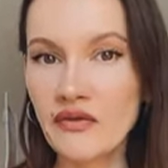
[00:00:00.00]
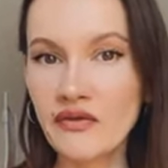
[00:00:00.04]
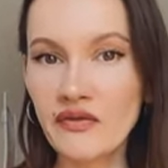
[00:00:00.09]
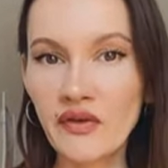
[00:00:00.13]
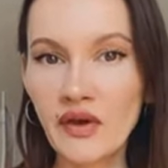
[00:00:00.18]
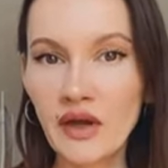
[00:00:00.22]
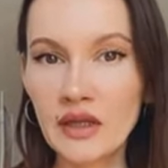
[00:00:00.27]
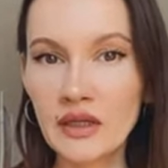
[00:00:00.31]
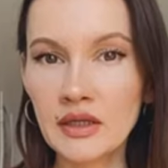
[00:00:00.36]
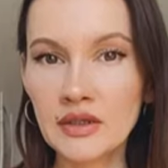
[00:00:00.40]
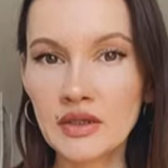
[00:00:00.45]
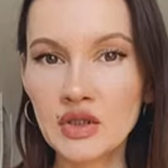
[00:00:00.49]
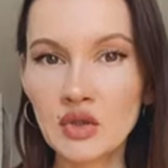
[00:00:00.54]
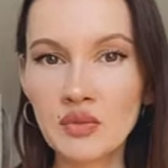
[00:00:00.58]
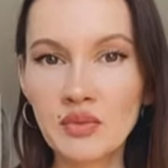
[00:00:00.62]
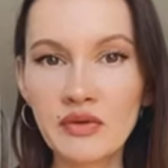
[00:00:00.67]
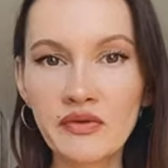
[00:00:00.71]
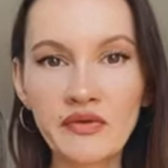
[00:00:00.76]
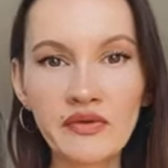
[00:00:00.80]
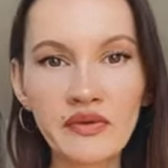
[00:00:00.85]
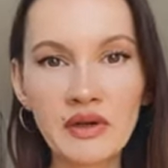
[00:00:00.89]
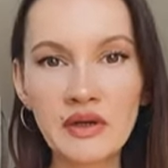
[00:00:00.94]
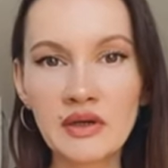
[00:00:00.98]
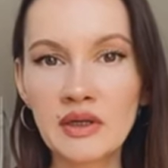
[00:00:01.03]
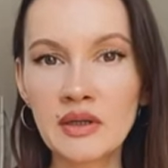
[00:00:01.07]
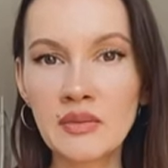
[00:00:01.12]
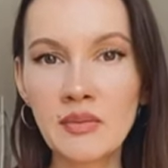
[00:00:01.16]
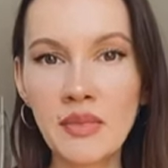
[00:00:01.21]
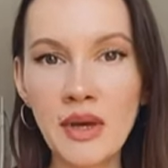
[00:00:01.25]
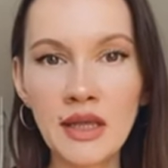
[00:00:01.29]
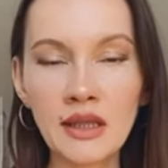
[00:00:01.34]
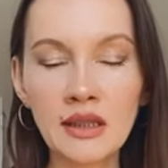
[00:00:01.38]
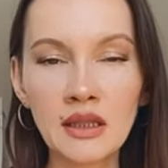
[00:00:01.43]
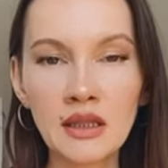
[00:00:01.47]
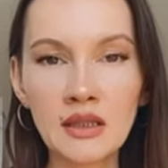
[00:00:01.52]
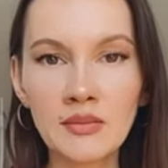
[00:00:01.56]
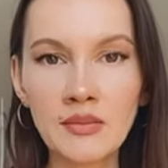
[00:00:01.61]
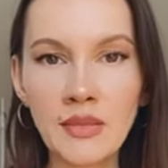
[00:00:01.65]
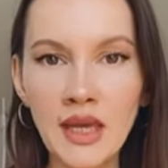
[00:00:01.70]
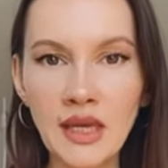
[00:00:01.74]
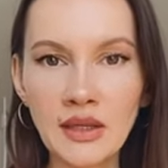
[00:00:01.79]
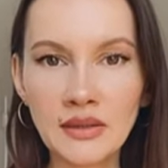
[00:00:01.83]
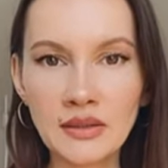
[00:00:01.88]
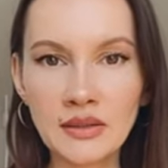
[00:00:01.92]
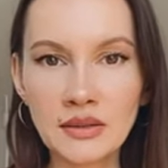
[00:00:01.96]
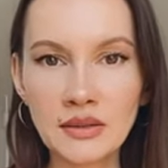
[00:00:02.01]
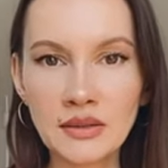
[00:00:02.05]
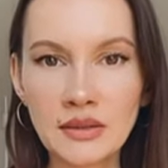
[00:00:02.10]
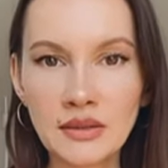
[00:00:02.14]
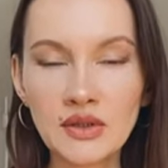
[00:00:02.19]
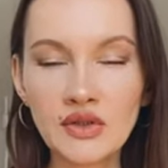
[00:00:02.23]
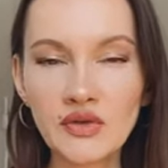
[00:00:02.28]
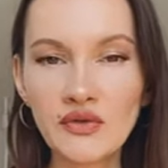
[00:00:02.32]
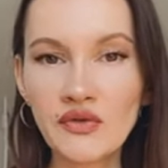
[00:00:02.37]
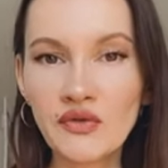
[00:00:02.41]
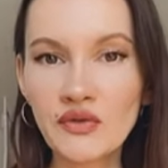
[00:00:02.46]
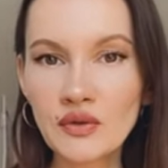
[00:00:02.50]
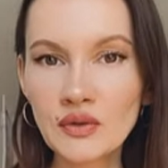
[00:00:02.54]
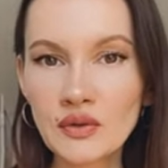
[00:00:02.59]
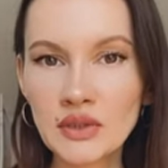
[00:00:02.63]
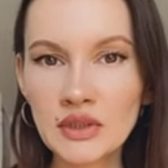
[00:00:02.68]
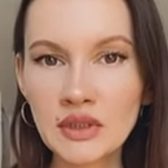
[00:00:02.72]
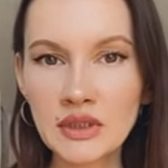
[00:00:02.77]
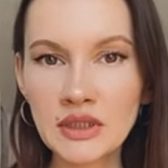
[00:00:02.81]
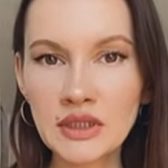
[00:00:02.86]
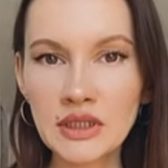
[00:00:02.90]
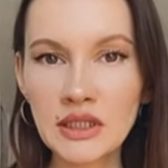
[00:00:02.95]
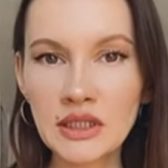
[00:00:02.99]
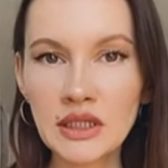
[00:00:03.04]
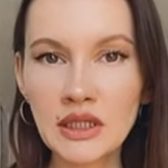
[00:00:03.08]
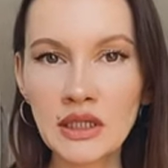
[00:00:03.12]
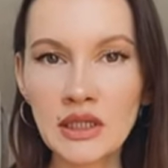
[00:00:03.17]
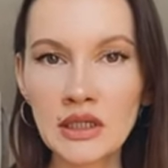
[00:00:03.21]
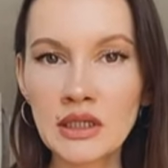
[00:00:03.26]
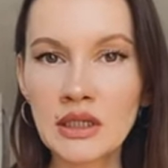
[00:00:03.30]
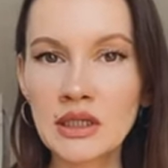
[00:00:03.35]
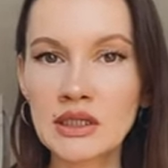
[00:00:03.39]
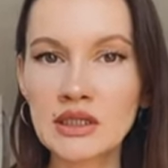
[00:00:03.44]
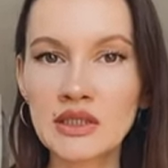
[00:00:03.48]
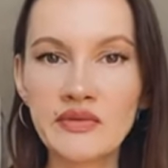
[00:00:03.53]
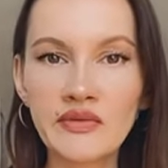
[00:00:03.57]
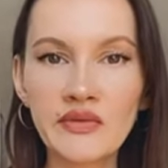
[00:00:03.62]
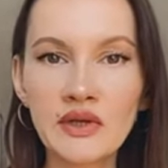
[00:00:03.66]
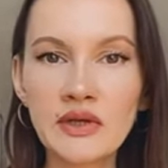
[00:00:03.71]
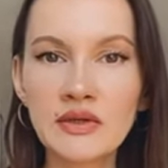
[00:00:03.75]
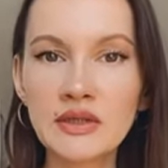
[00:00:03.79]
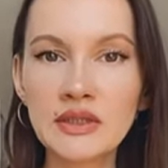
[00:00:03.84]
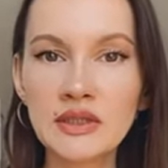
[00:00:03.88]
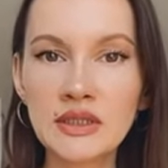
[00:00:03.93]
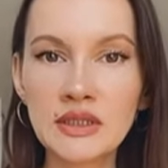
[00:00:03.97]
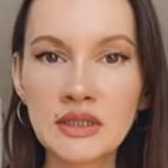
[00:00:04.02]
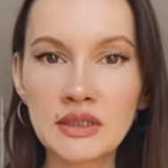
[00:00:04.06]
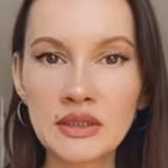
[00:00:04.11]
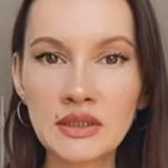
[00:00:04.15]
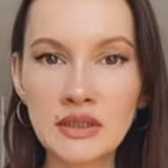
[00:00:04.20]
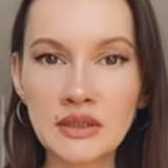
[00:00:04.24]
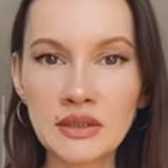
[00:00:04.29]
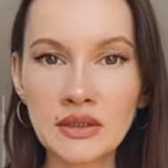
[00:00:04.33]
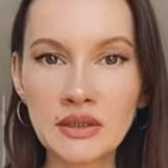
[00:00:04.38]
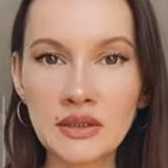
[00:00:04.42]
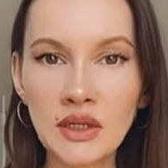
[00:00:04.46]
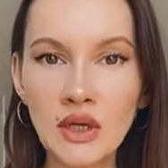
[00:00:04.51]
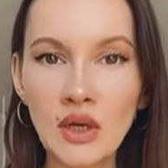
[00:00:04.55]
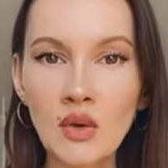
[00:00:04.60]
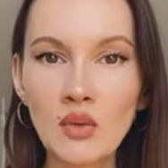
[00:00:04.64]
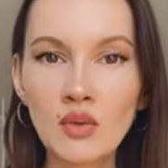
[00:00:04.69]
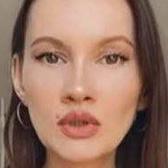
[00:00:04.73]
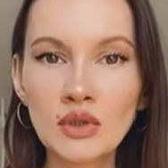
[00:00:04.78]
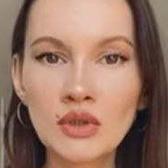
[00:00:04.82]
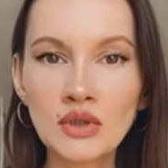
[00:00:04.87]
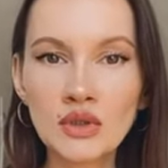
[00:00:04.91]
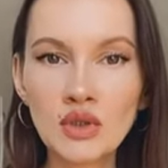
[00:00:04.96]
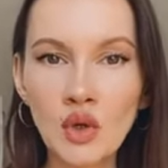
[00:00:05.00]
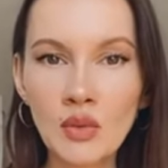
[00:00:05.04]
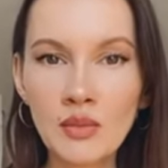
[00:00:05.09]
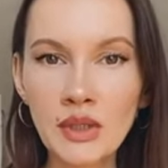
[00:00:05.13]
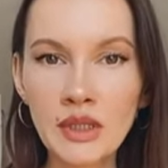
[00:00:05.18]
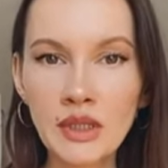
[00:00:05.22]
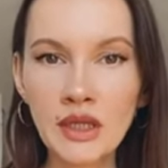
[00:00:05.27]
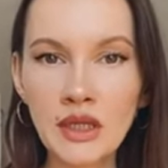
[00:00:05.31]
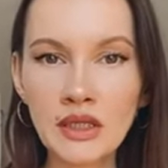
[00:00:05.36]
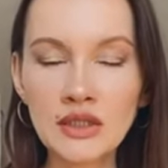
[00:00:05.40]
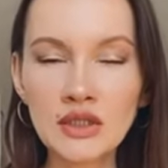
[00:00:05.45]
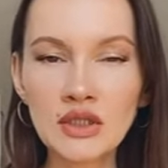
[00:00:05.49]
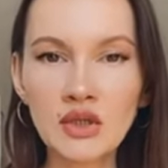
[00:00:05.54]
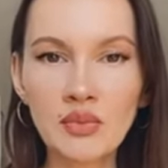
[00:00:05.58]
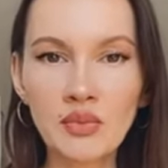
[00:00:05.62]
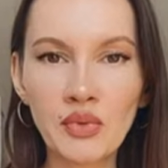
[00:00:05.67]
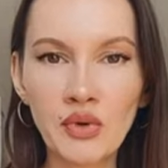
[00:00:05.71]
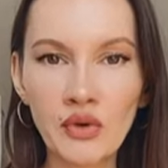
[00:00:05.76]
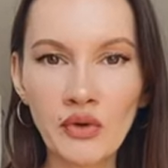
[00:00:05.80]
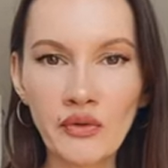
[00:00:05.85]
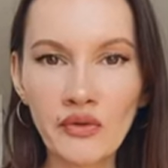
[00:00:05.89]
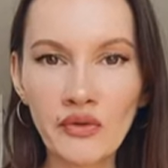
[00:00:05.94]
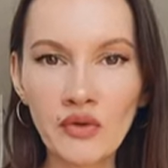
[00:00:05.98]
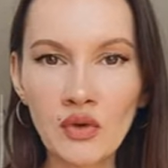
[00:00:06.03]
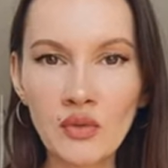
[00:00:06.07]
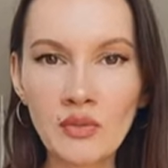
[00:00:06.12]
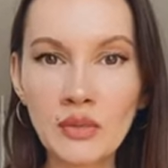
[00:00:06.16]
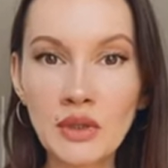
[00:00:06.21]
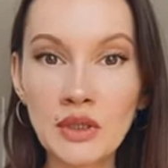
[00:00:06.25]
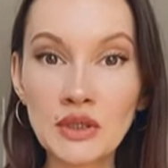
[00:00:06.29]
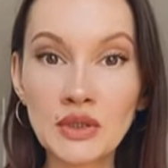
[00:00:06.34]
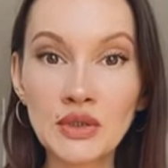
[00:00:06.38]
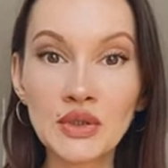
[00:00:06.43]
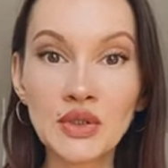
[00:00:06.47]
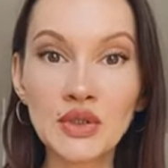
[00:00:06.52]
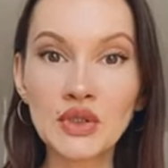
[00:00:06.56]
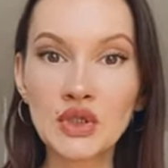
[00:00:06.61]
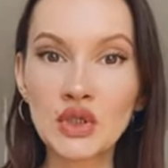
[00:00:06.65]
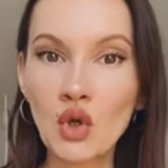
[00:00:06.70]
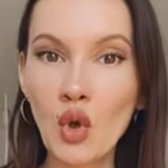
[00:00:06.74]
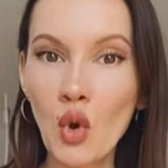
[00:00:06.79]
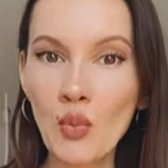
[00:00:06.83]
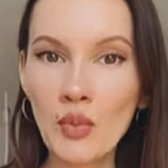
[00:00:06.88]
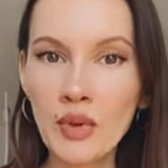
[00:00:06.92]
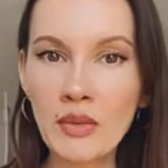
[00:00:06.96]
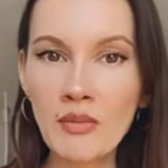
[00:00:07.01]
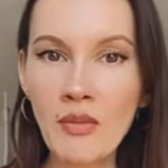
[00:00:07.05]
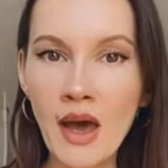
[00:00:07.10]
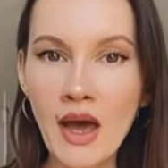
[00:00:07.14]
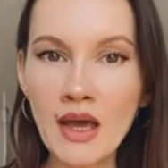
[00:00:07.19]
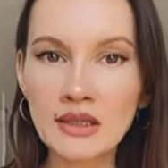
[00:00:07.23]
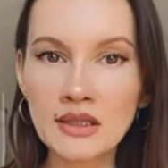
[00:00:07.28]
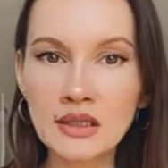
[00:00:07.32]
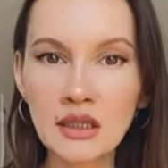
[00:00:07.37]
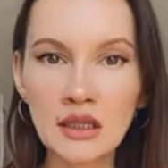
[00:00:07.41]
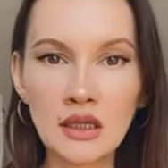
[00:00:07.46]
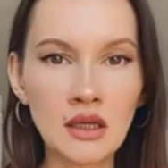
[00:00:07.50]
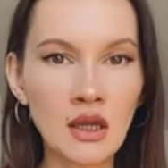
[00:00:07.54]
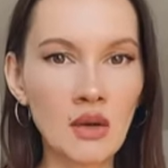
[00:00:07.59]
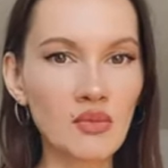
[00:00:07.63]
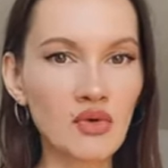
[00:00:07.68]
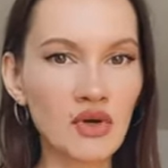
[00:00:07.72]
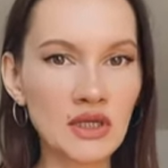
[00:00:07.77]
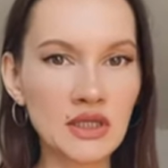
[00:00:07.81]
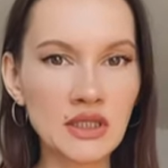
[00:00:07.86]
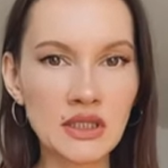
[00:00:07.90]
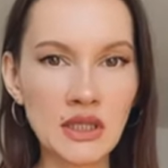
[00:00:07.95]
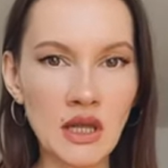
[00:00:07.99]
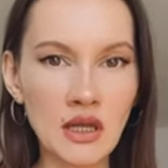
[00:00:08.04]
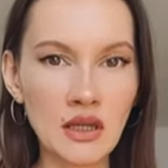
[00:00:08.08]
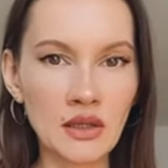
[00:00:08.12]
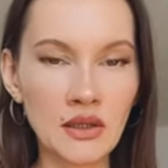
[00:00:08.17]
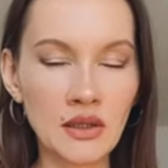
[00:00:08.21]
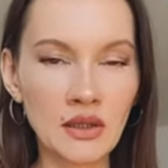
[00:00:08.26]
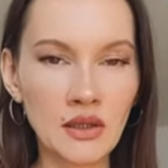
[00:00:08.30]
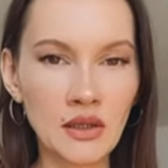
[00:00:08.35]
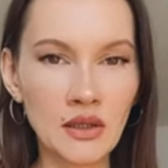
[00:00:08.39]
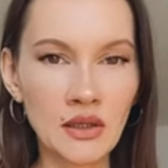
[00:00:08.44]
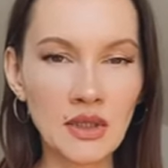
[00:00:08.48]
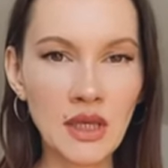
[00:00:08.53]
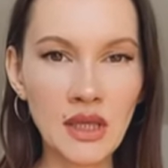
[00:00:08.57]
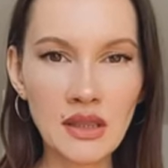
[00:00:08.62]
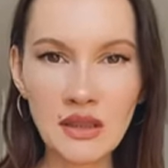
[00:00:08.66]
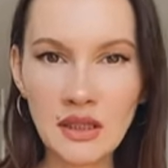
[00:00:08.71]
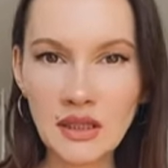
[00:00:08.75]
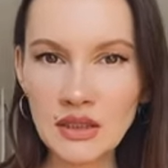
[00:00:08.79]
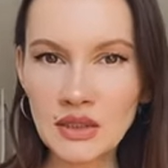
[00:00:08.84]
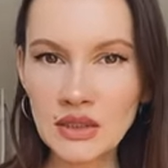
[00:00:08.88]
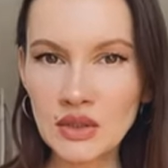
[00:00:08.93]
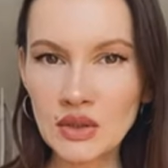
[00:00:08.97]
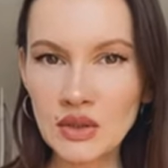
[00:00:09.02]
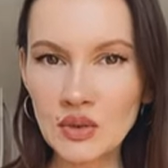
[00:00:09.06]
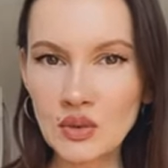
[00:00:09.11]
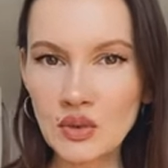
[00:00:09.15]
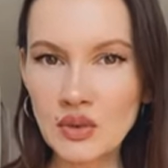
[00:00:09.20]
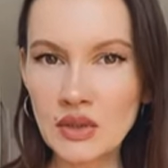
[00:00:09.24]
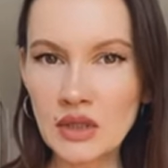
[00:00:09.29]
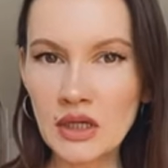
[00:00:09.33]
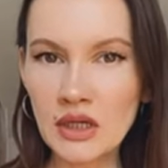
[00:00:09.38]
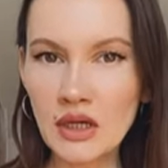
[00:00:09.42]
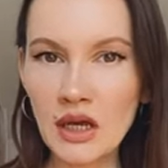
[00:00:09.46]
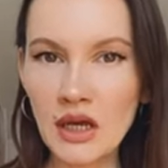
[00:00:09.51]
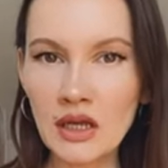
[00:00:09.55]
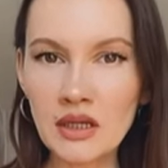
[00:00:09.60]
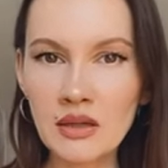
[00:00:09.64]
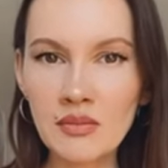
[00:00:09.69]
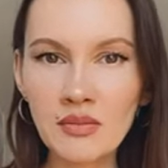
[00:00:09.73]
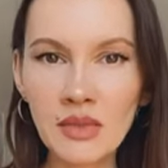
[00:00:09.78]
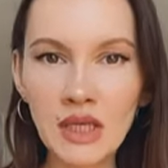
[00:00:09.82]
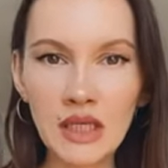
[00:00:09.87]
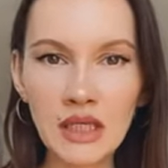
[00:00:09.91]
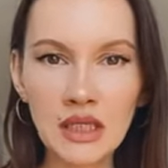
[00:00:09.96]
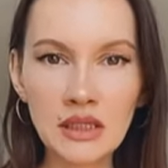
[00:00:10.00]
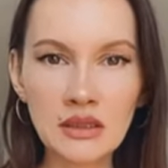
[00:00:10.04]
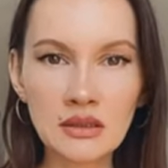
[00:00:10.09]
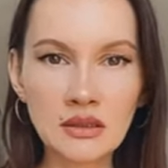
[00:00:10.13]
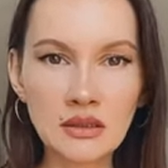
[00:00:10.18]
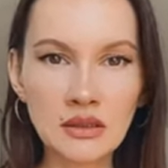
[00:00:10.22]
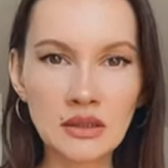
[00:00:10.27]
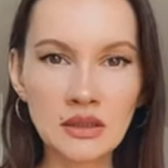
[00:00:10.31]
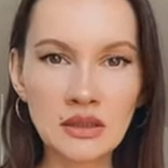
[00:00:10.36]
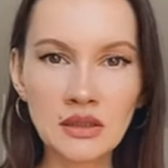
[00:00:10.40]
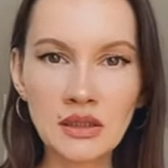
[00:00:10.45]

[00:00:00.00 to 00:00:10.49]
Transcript: find it to be very badly made. The fruitiness here is very distant. What dominates the perfume is Soapy Musk and Ambroxan. And these two, they kind of make it uh,